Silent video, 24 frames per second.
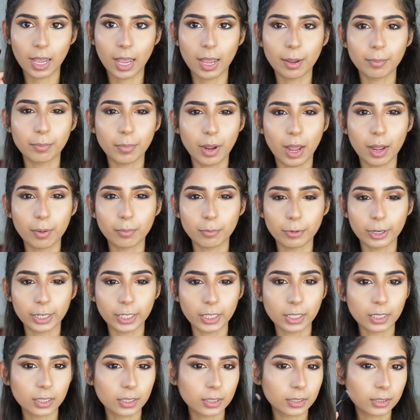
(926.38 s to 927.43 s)
I'm
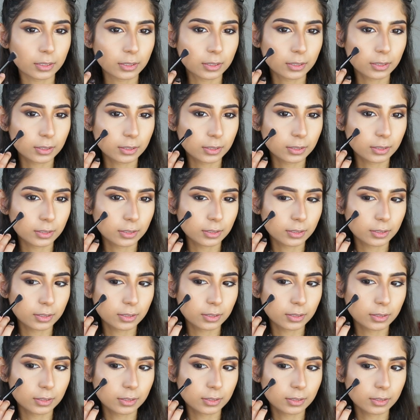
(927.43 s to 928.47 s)
ready.
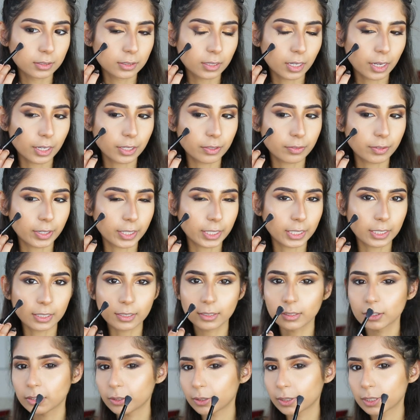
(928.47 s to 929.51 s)
Are you ready
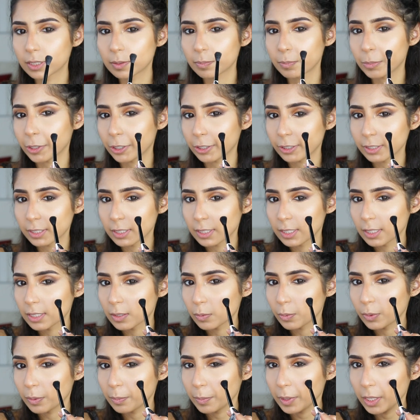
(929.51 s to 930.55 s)
to experience
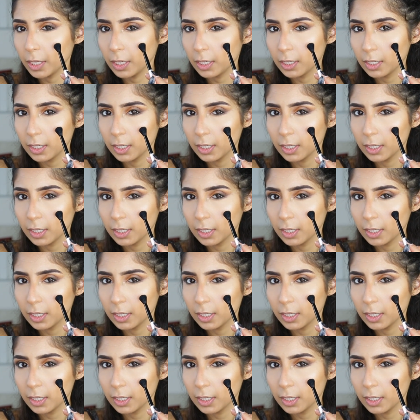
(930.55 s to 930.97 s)
this with me?